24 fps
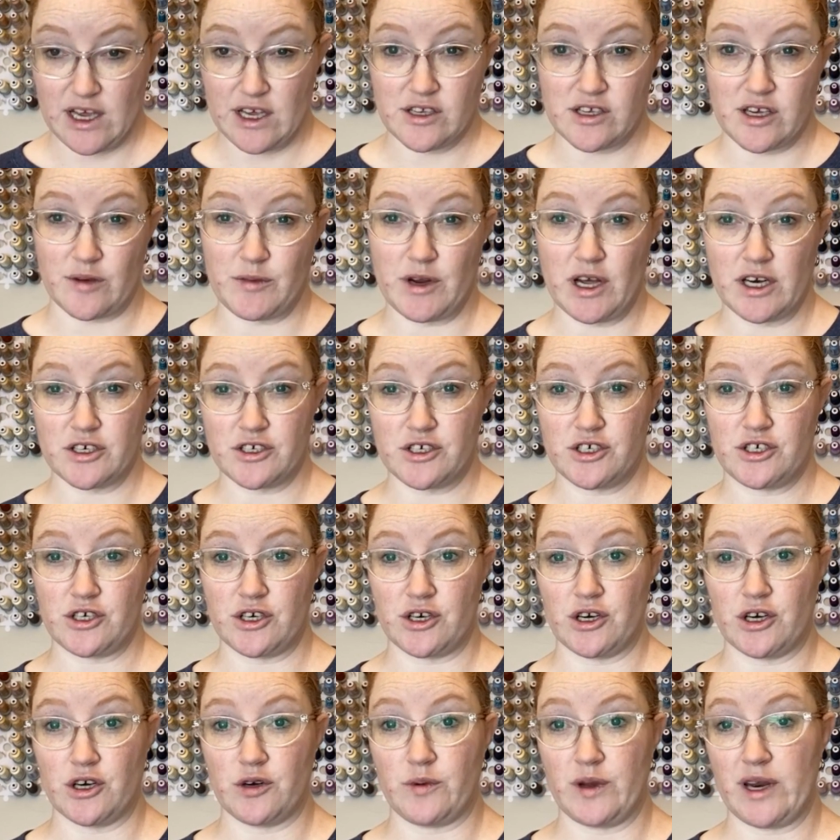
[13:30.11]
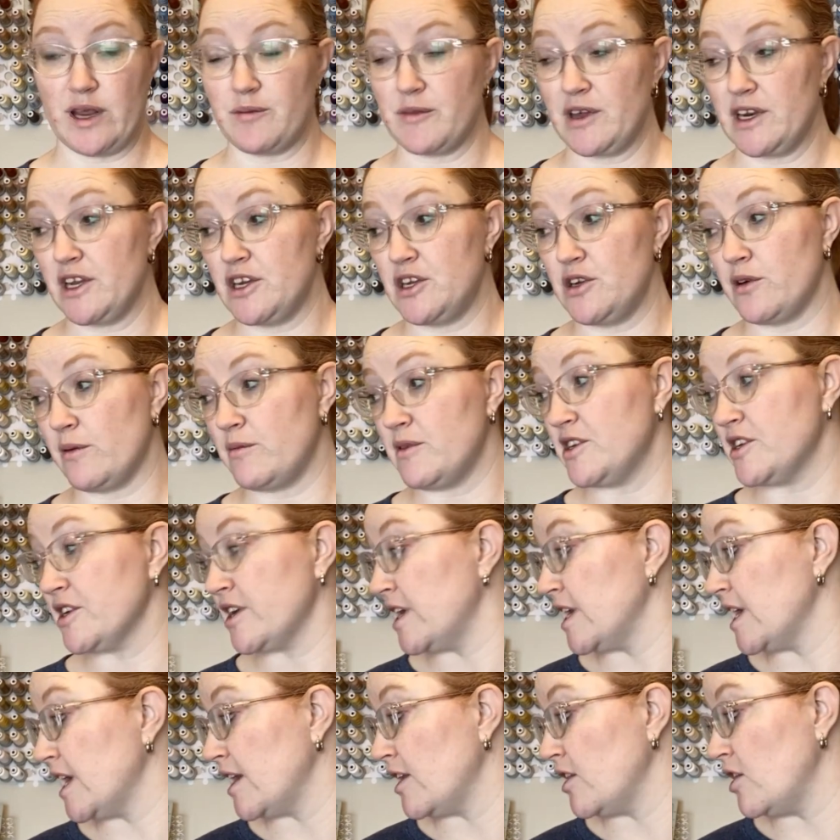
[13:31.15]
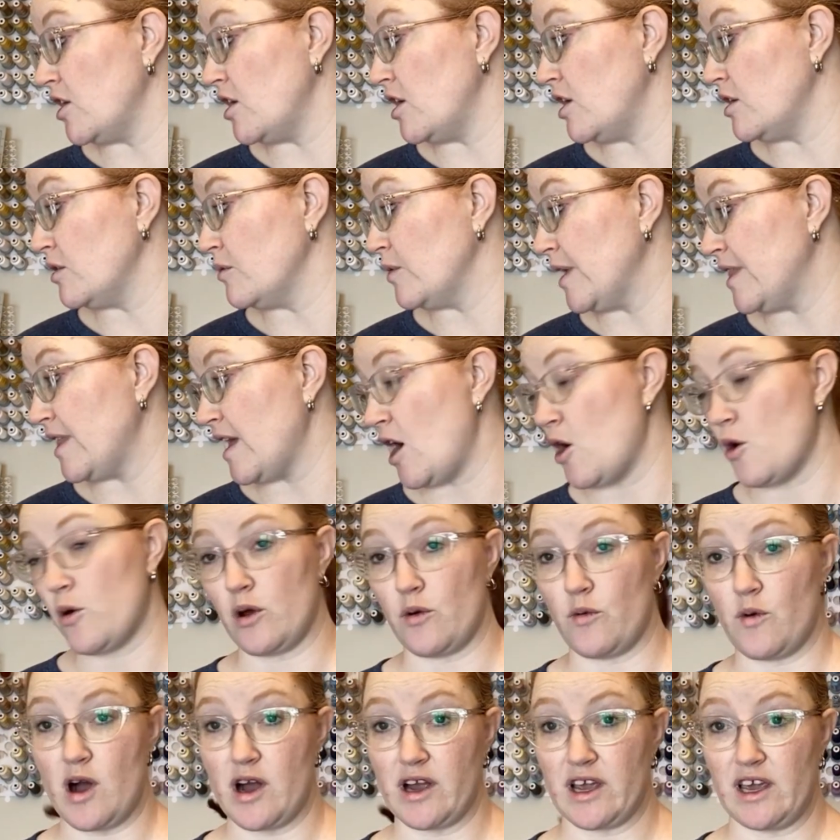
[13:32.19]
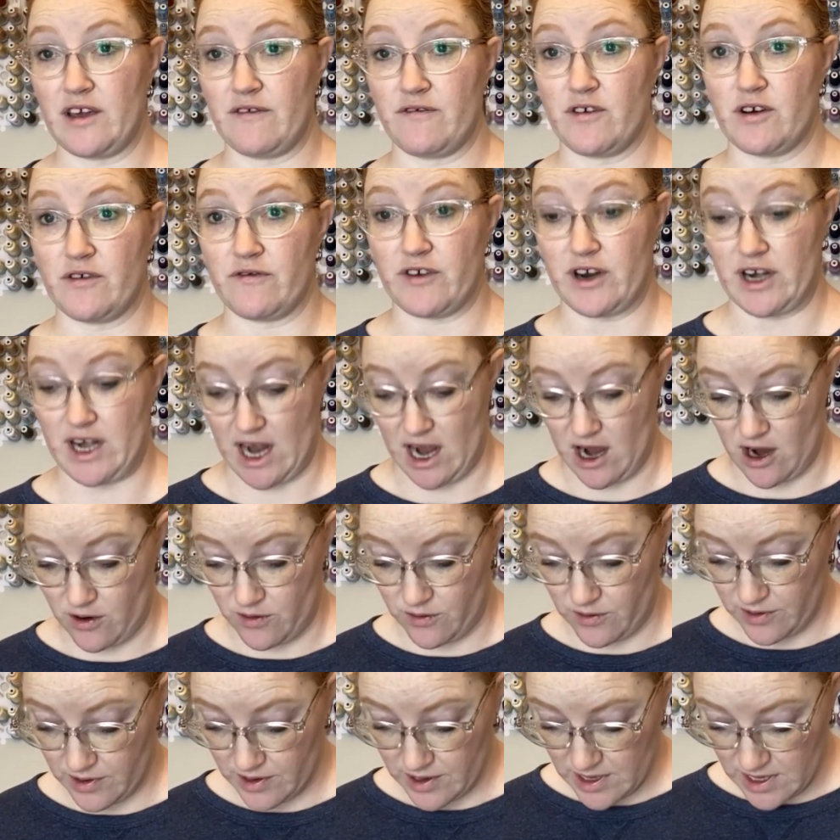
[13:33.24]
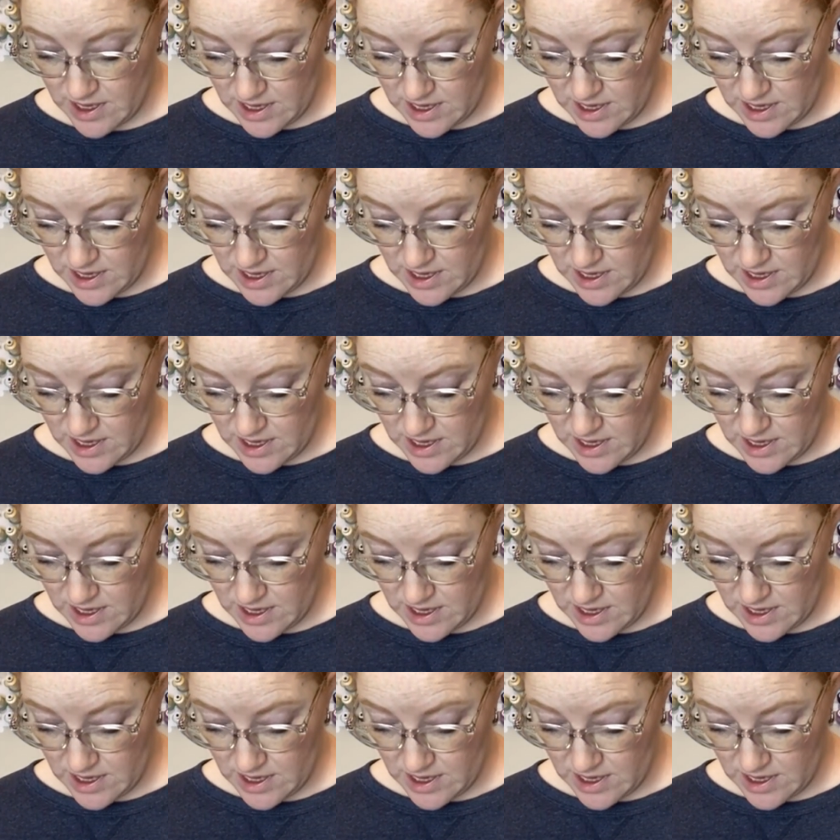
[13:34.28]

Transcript: So I'm not sure what I'm gonna do. I'm just gonna get along without a walking foot for now.